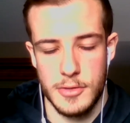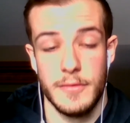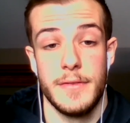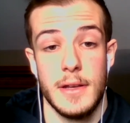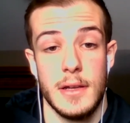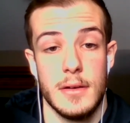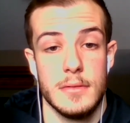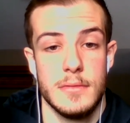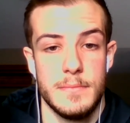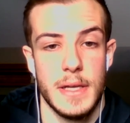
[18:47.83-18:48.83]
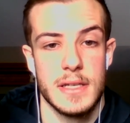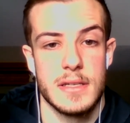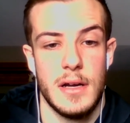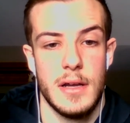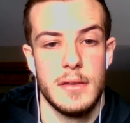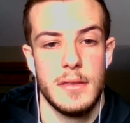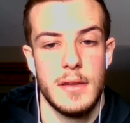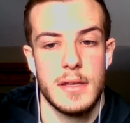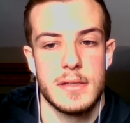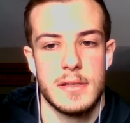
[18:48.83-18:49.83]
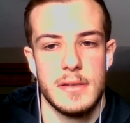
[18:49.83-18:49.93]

video based on this.